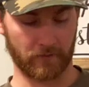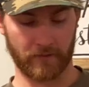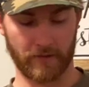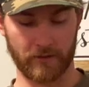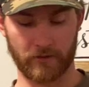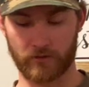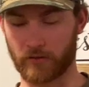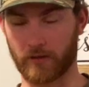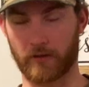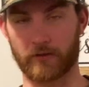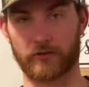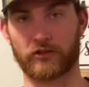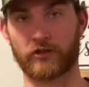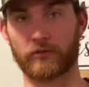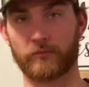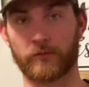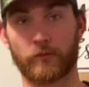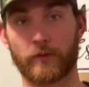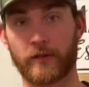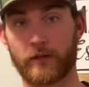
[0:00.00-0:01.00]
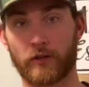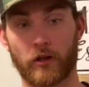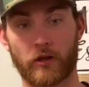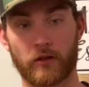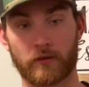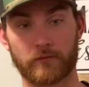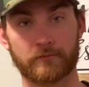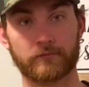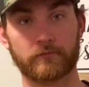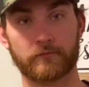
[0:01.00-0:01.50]
They shot super well,
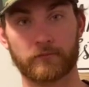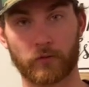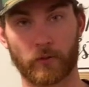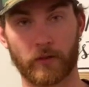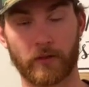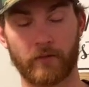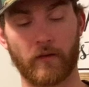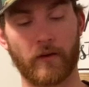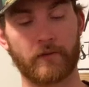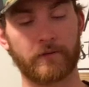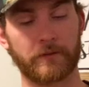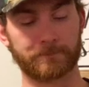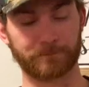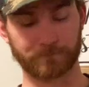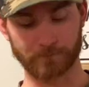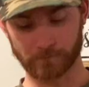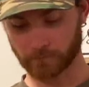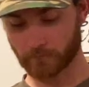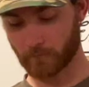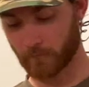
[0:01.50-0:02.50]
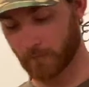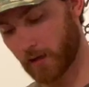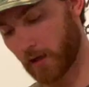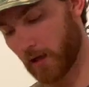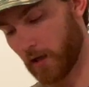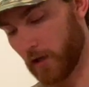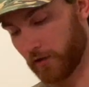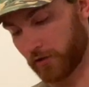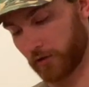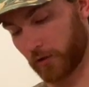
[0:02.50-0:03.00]
all 12 of them.
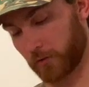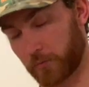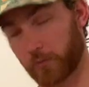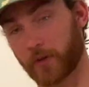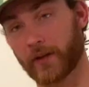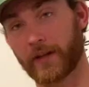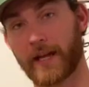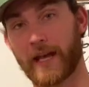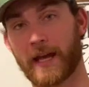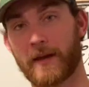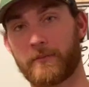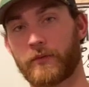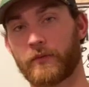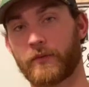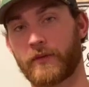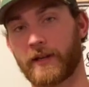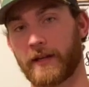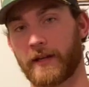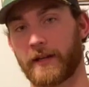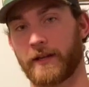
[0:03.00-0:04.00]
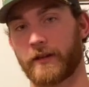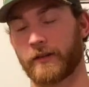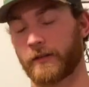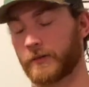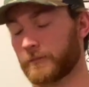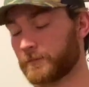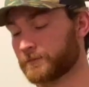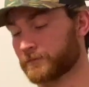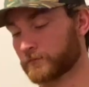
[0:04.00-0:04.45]
So I was really happy with that arrow.